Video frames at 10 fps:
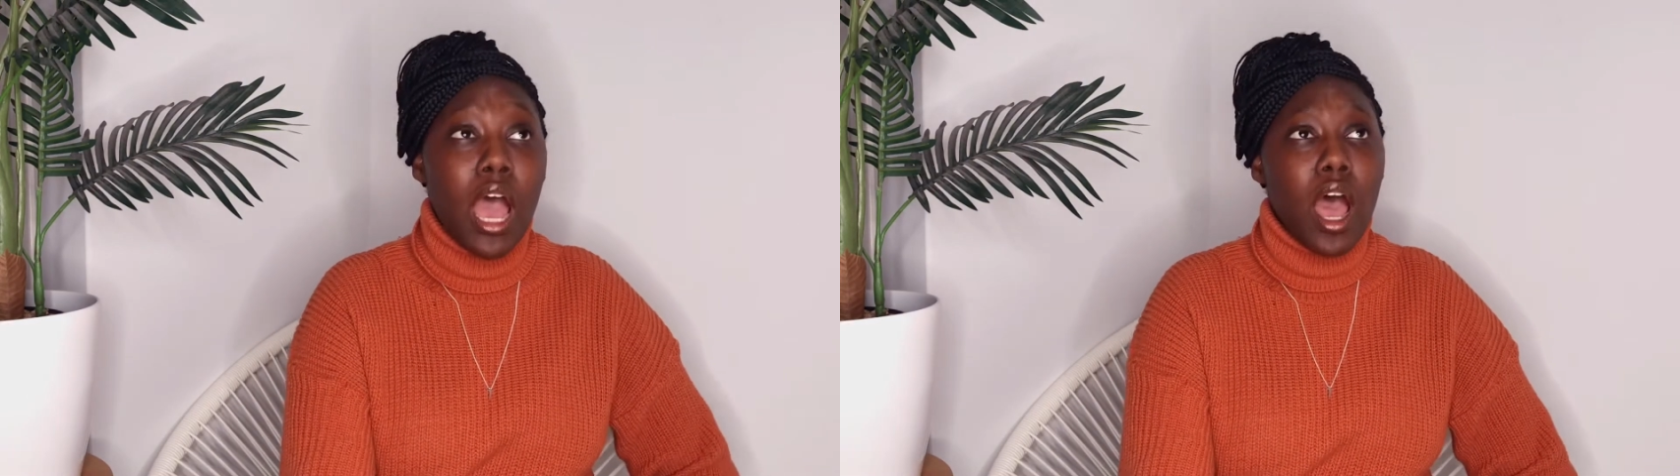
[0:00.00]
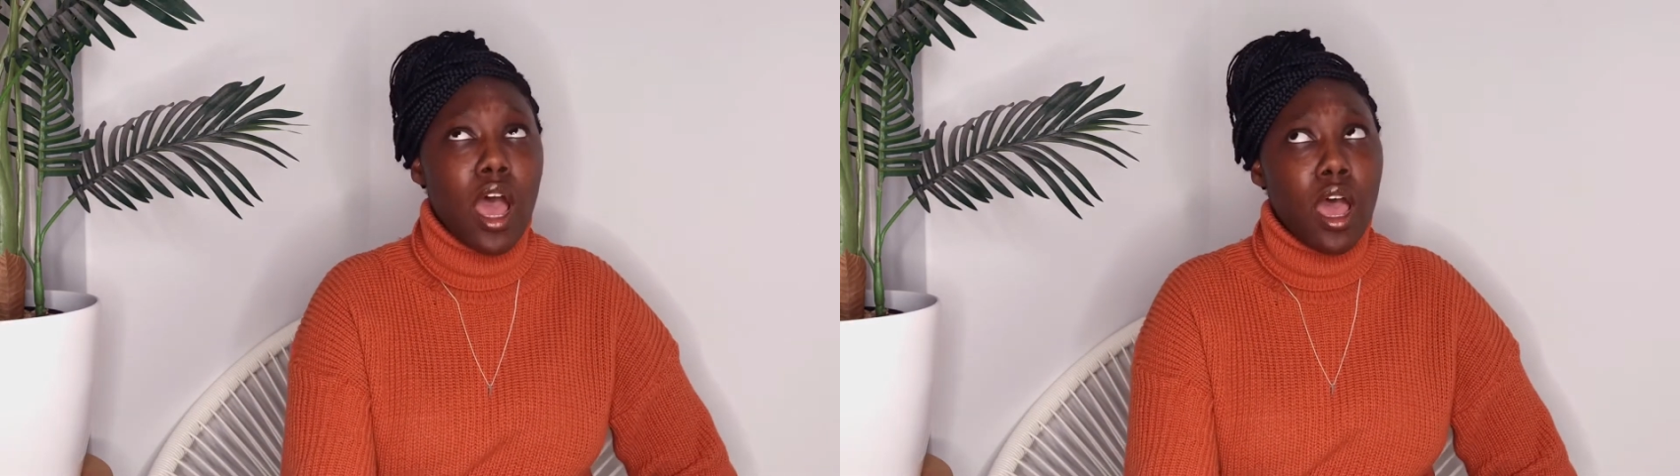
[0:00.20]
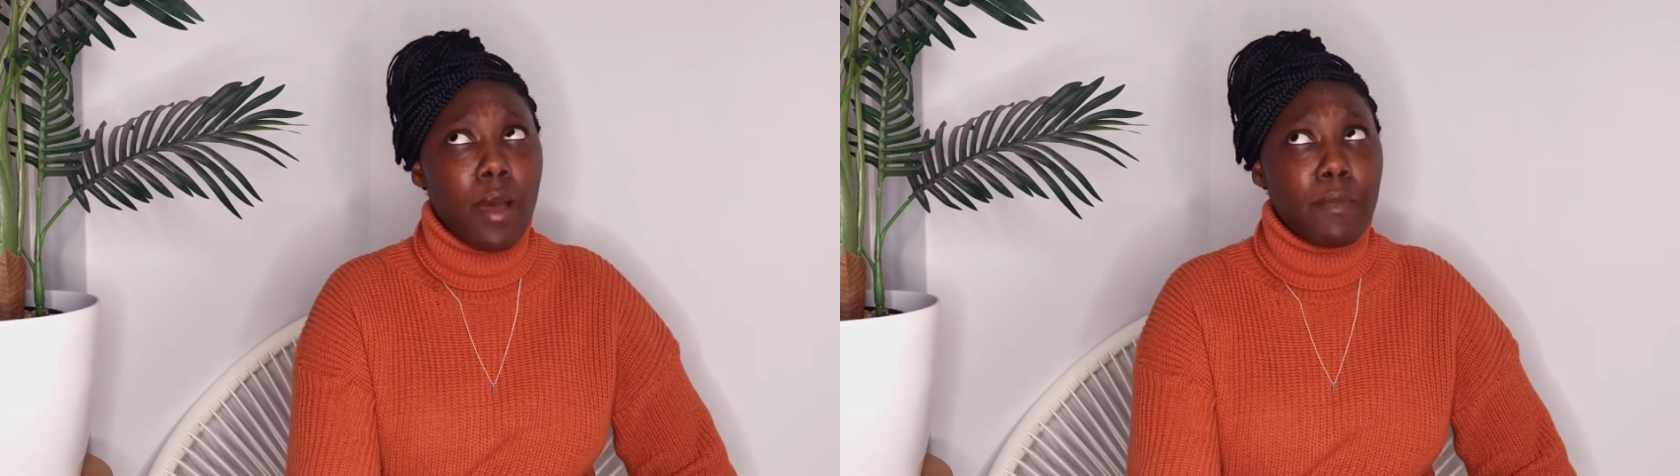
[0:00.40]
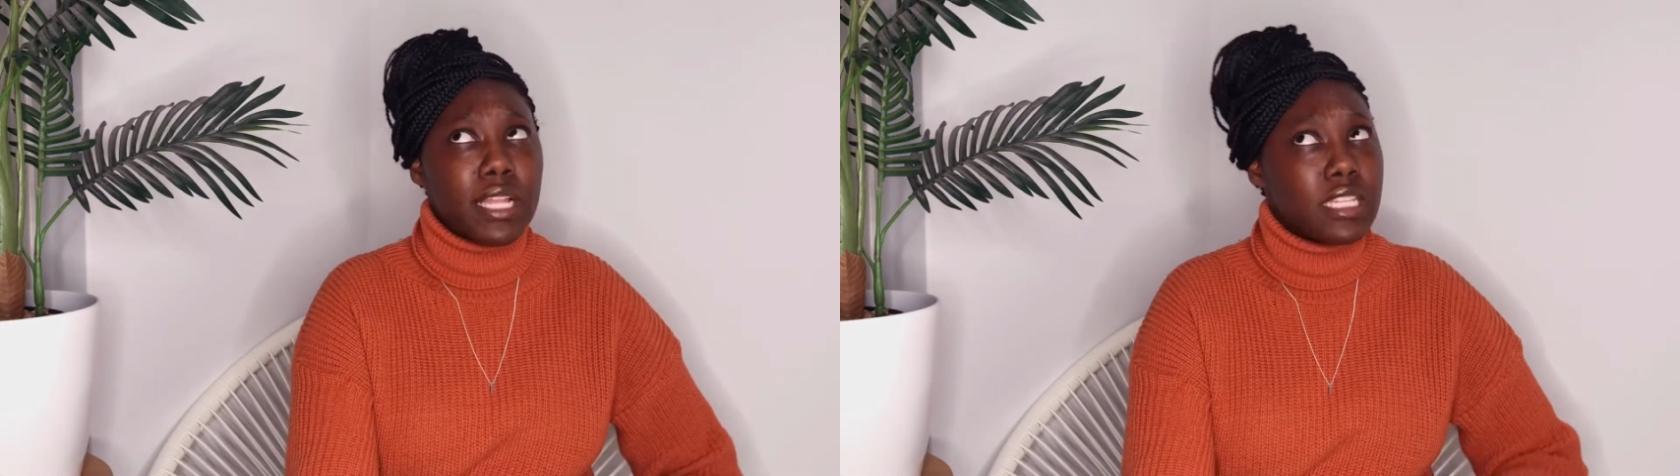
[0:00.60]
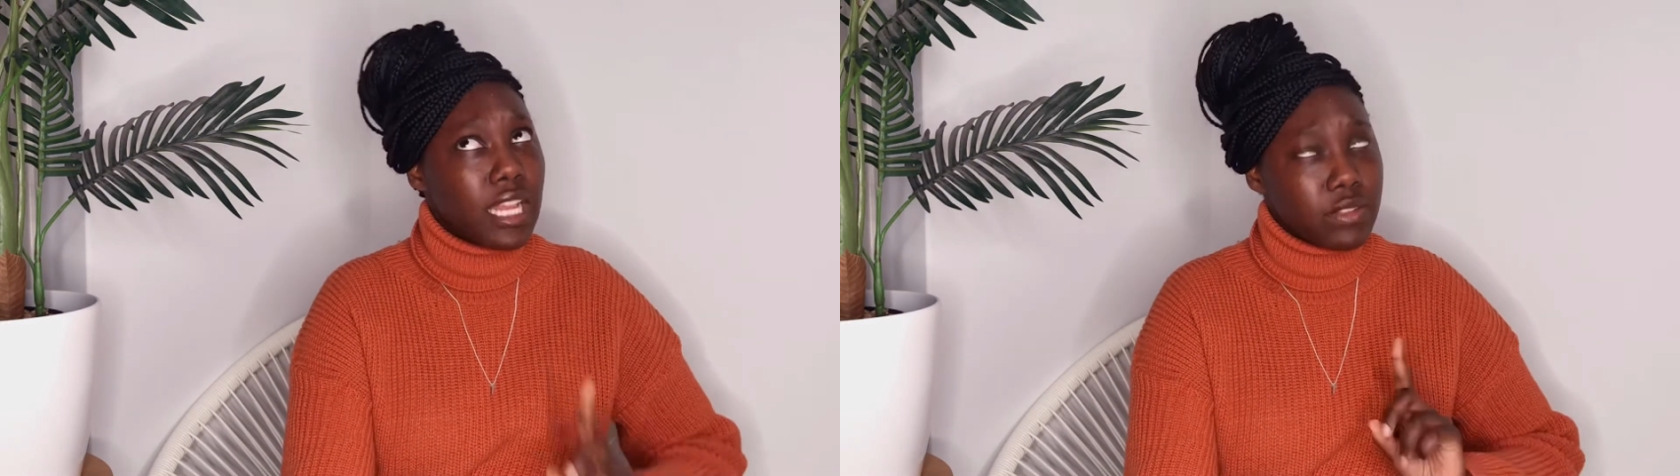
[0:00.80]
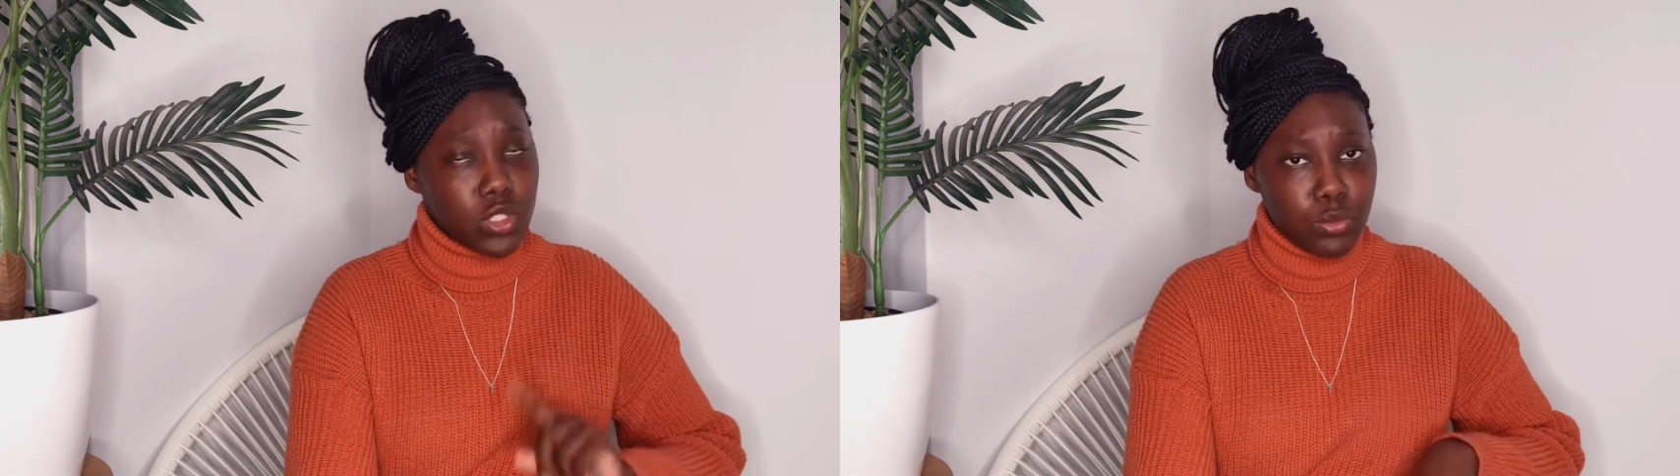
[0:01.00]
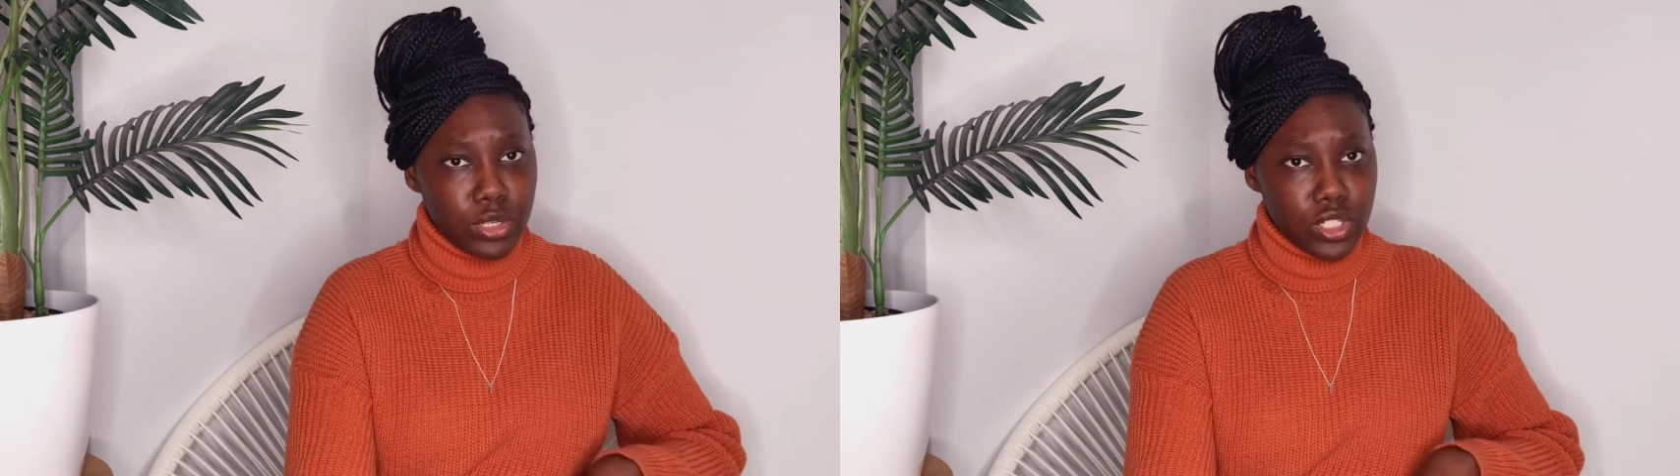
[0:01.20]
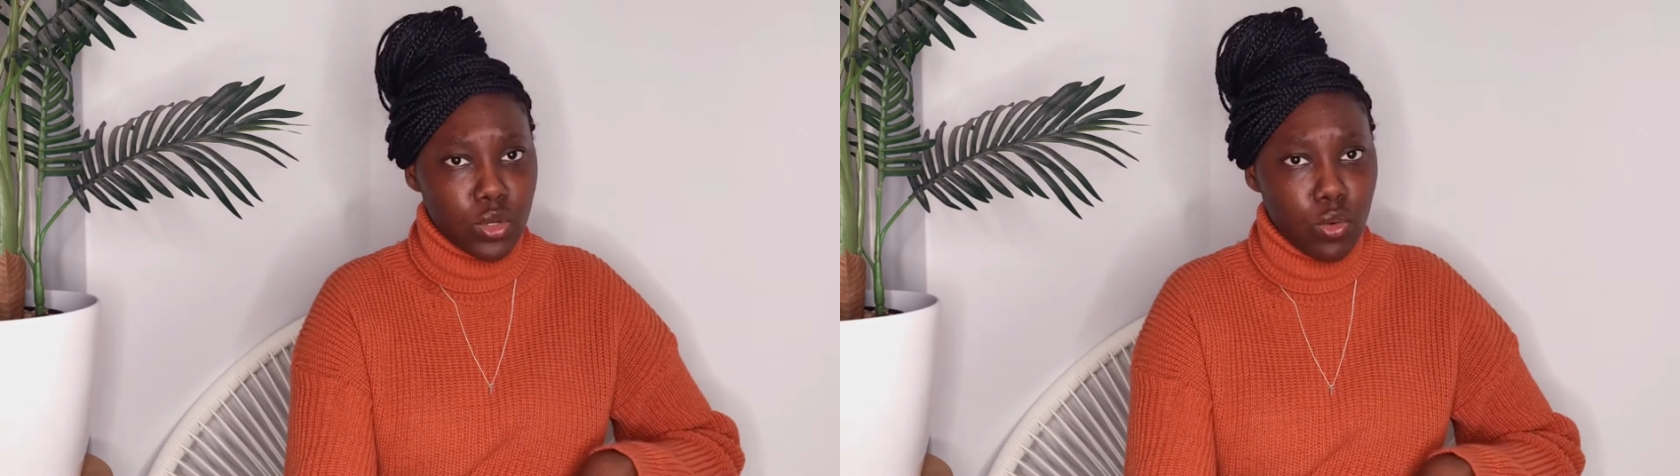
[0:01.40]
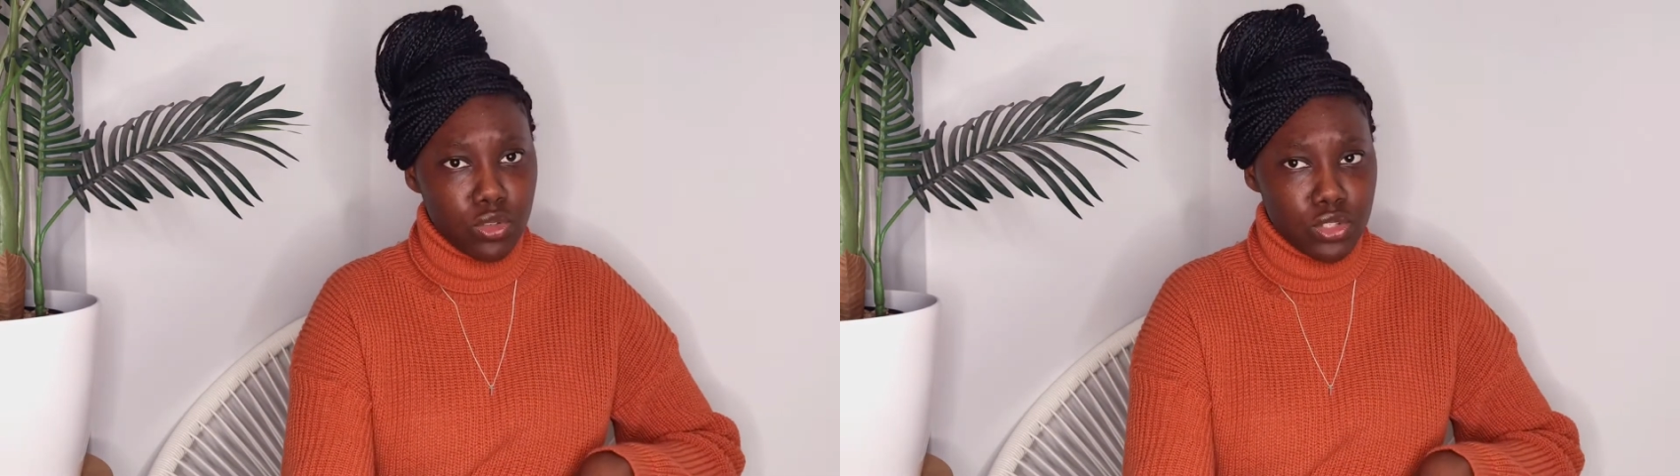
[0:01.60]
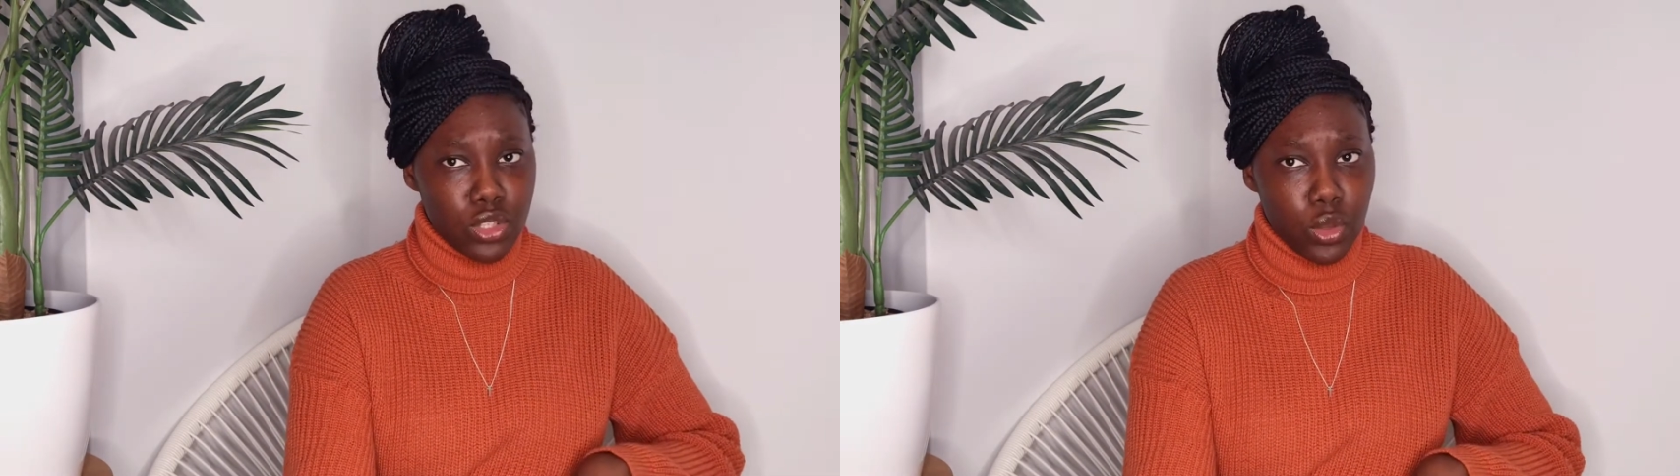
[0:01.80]
Um, I did have to do bridging
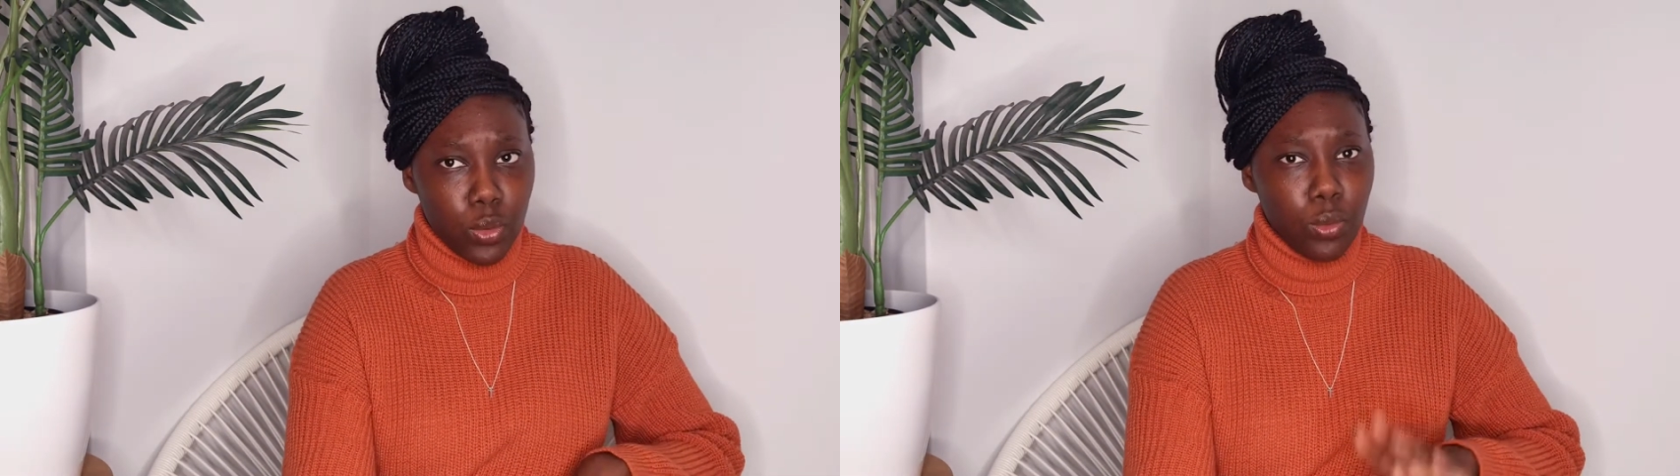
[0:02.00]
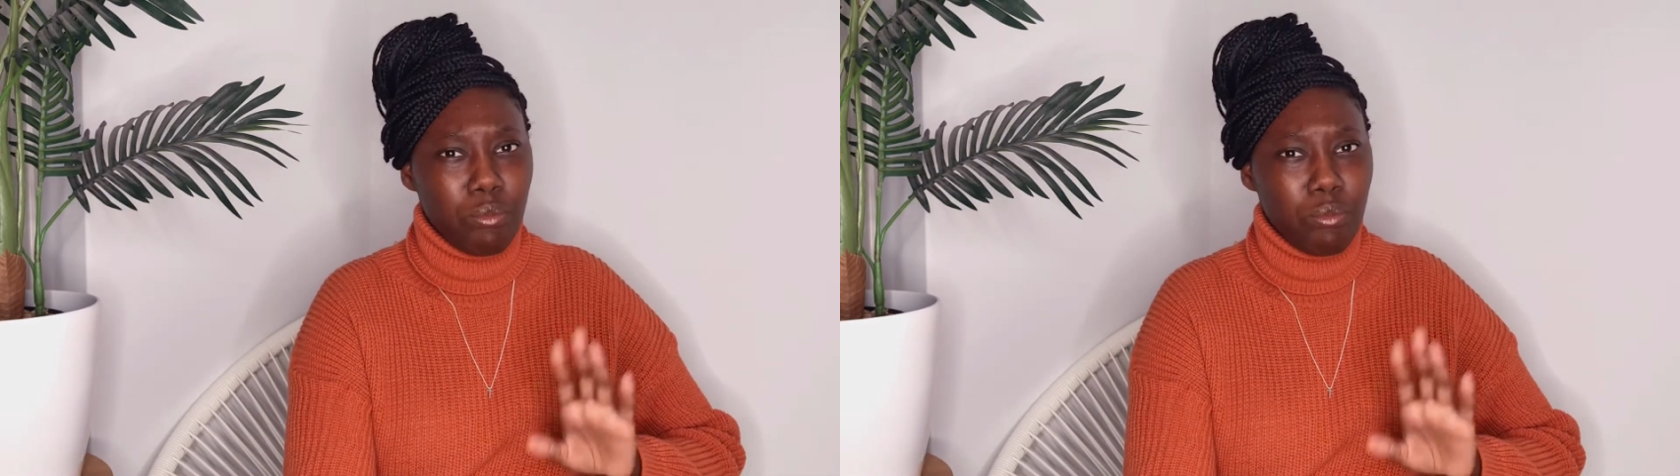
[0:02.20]
course though.